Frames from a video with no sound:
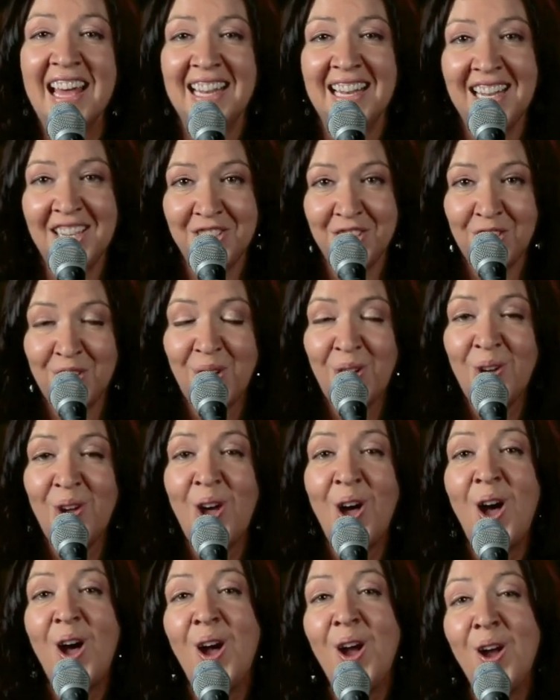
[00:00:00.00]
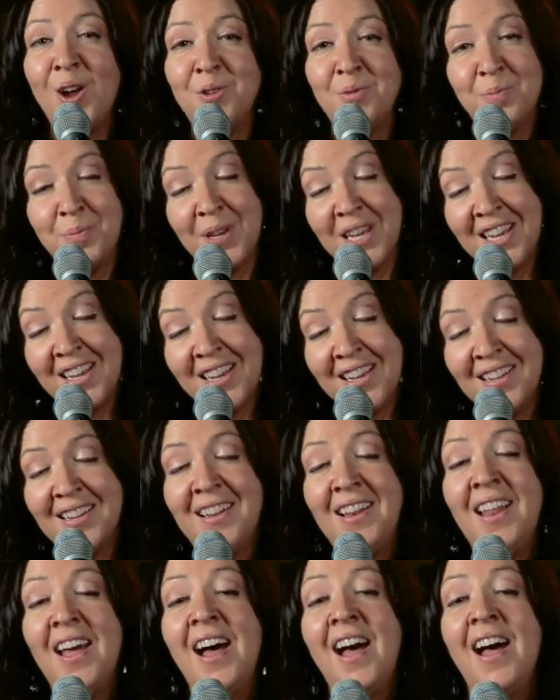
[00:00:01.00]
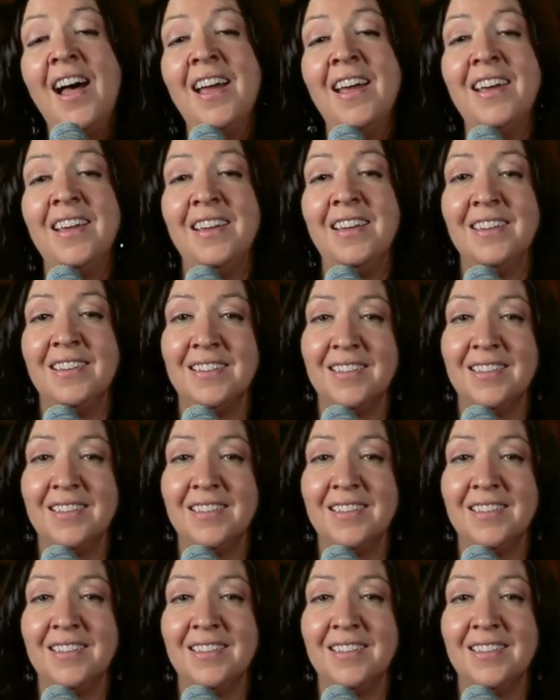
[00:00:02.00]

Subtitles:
Let your heart be light.